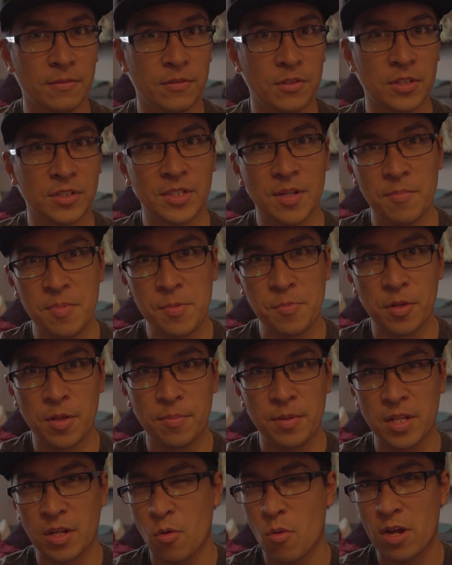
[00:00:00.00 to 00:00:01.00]
to some people it'd
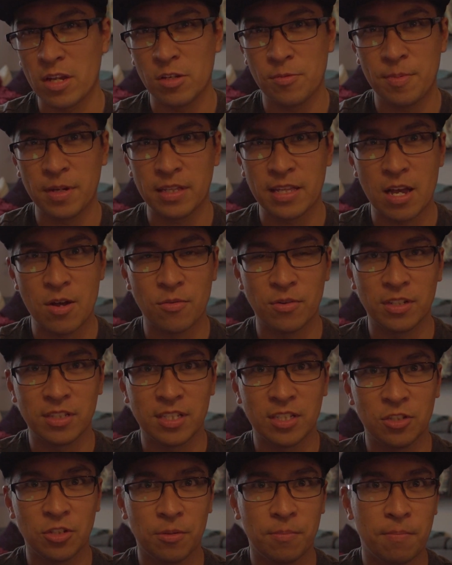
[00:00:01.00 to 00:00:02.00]
be like, why'd you pick that one? It's
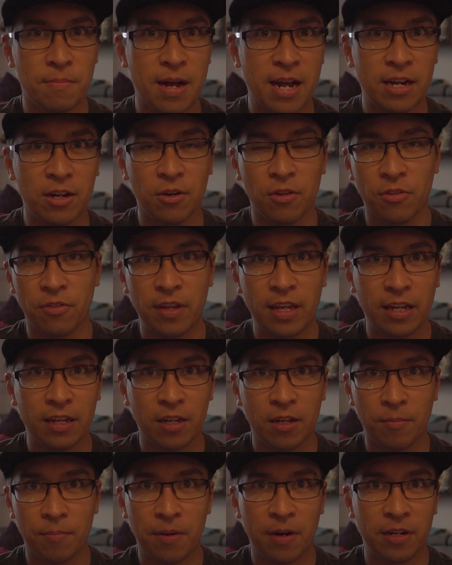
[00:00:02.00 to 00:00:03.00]
such a minor thing
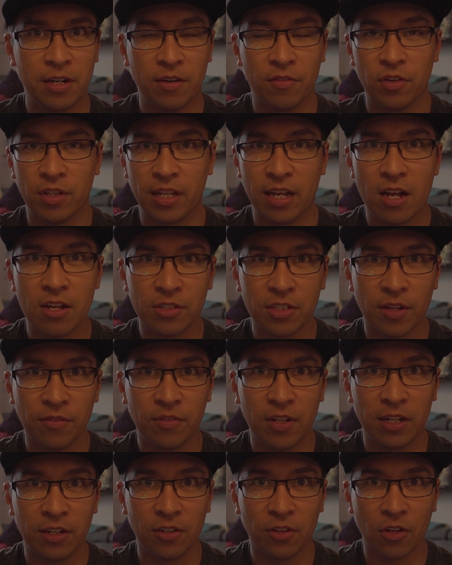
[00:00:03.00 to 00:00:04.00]
compared to everything else I've
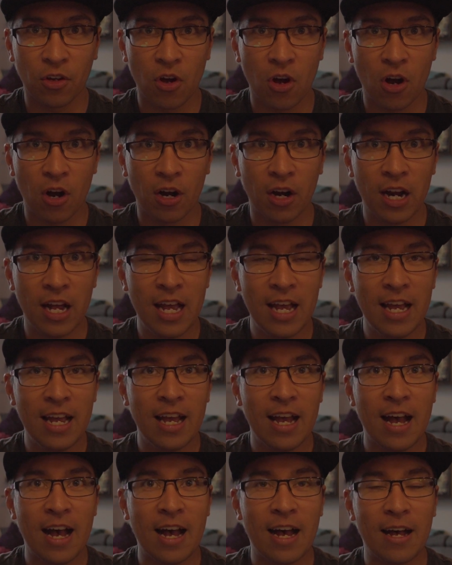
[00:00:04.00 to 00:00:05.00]
done to the car.
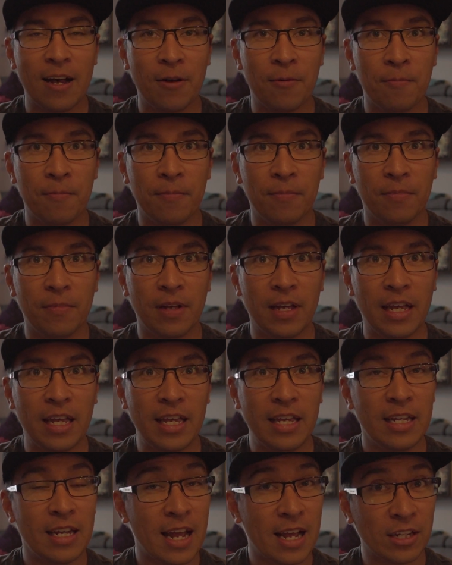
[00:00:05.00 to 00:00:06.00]

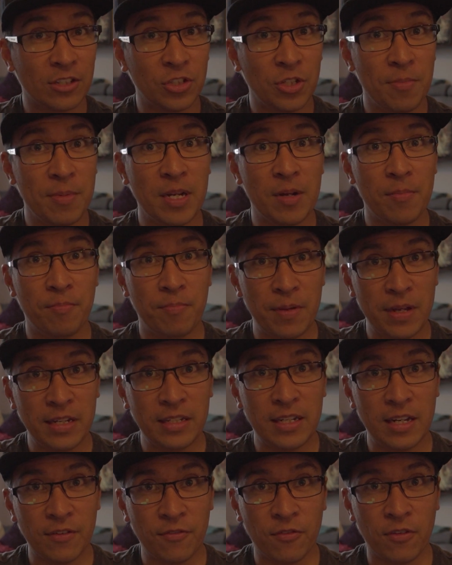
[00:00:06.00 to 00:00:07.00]
It actually made a big
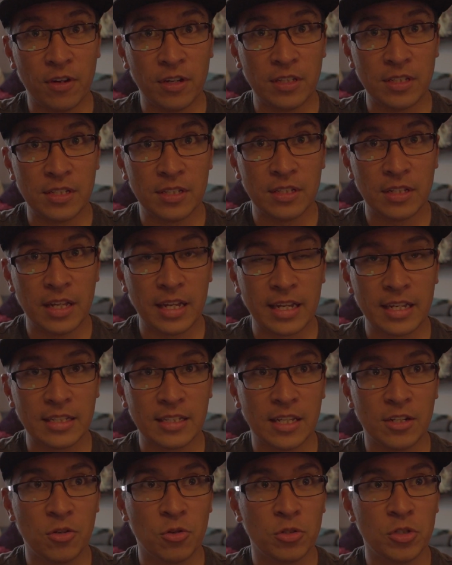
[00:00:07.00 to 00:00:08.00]
difference. Like, as
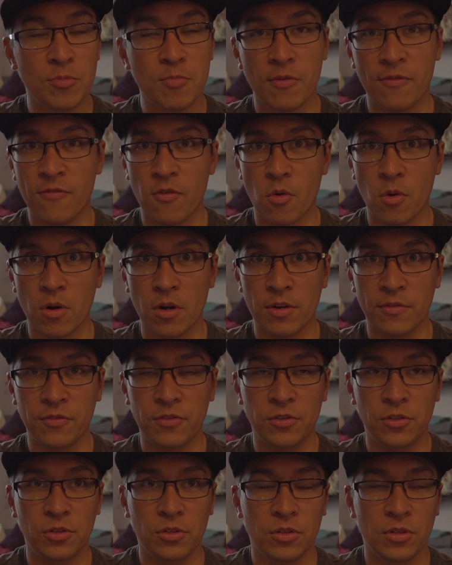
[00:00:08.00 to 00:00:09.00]
I told you before, if
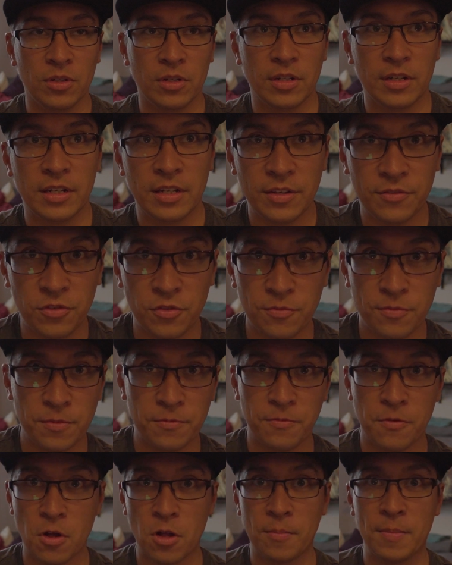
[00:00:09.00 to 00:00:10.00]
you've been
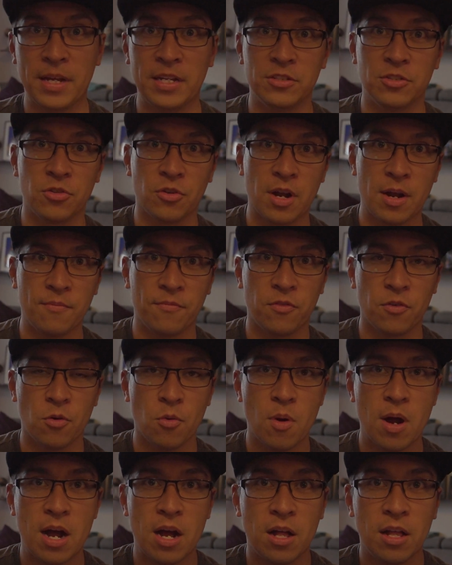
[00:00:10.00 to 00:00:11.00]
following my Instagram for a
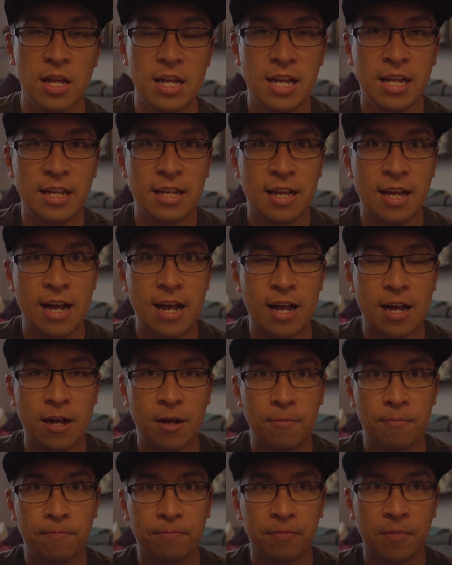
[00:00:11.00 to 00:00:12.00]
while,
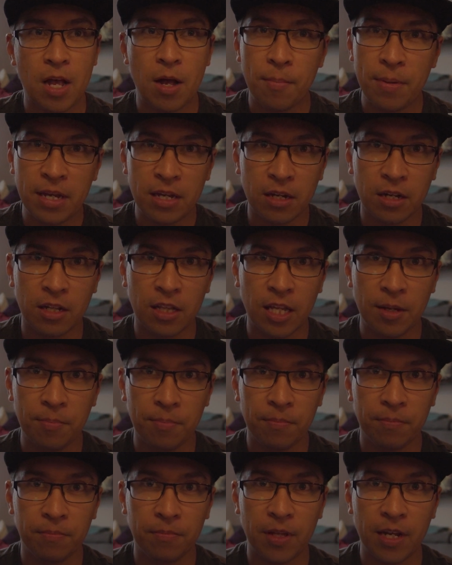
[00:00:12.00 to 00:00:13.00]
I'll make a clip
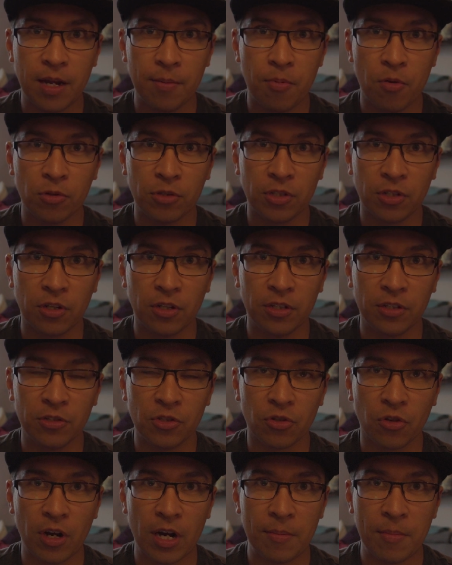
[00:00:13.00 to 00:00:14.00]
that I posted on
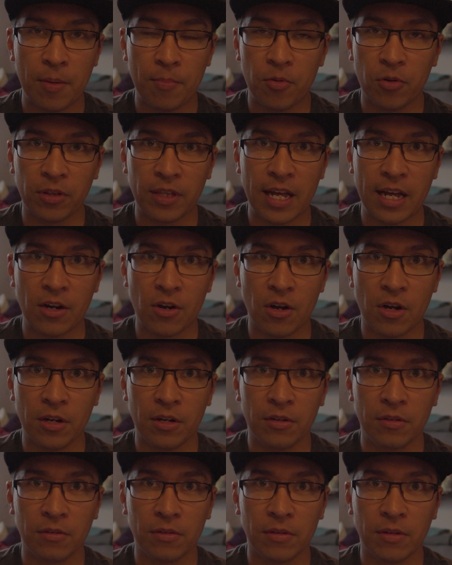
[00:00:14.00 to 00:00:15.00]
Instagram. I'll put that on